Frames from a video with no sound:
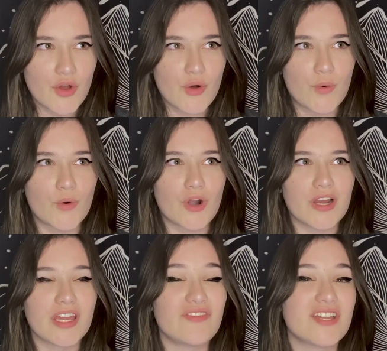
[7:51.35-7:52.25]
or
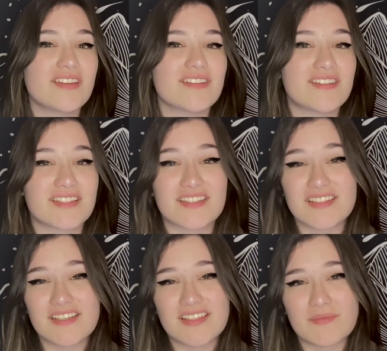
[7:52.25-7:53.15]
even
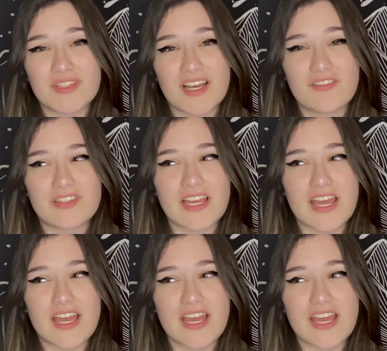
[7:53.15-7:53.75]
distances themselves